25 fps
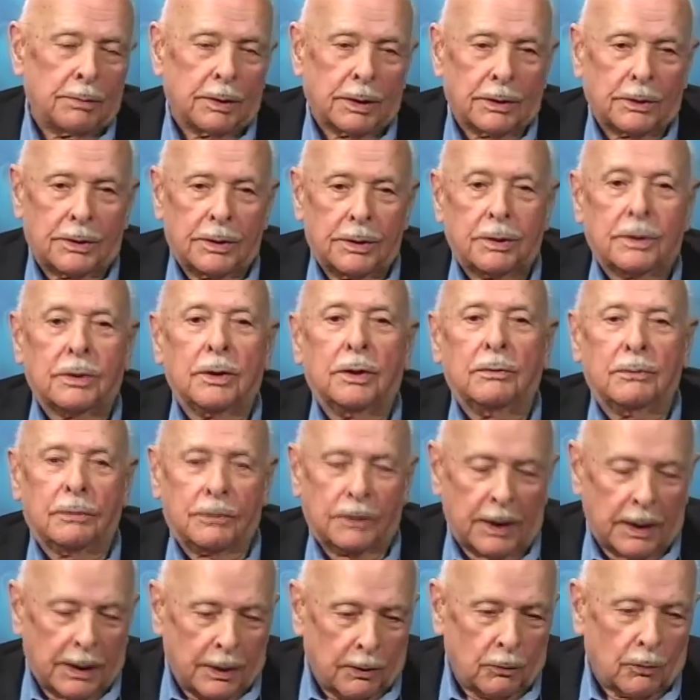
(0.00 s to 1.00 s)
and Business
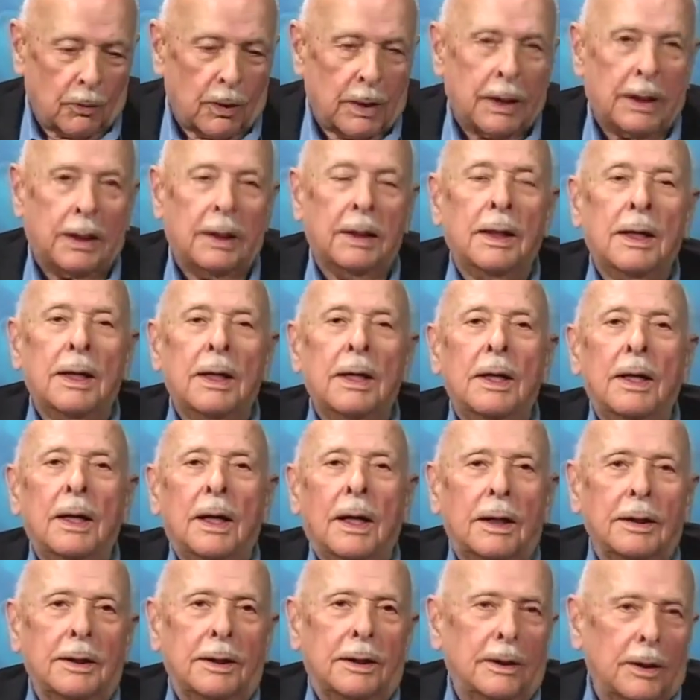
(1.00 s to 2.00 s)
Services. I did